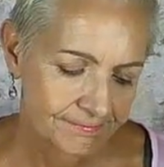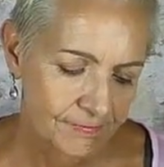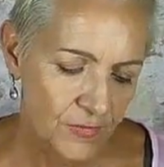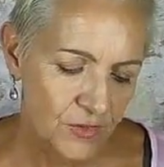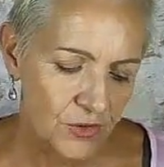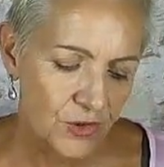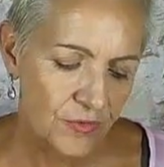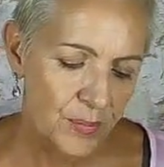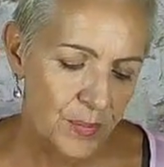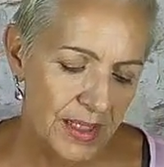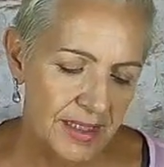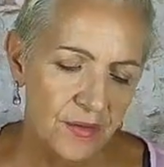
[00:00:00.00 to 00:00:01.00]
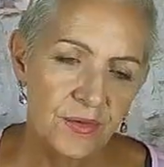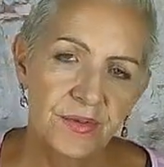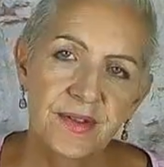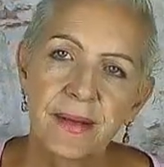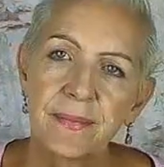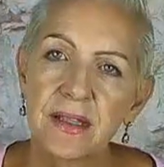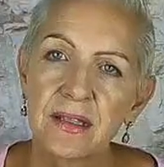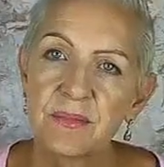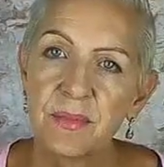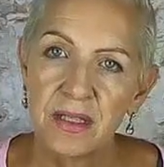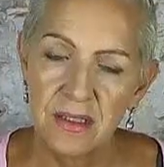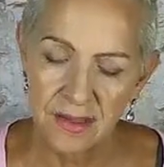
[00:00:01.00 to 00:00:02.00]
I'm not sure if you've been through something that's
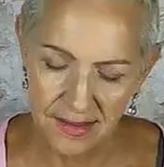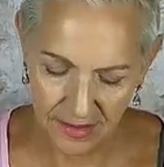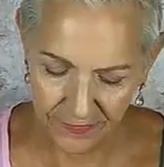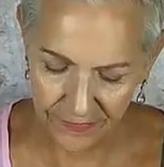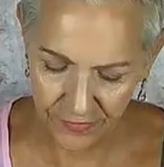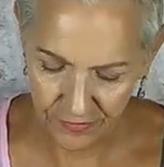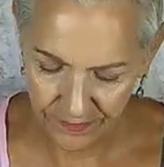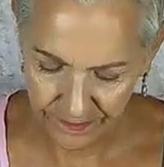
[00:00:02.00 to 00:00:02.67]
been deceitful.